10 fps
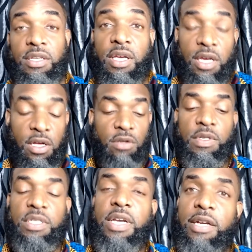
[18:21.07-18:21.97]
to
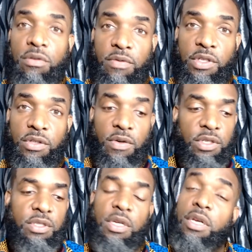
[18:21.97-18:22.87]
include its natural
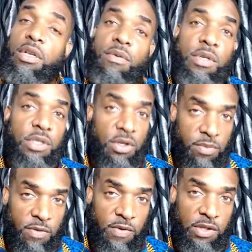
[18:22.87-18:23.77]
resources, to include its
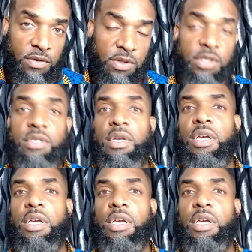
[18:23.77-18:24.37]
human resources,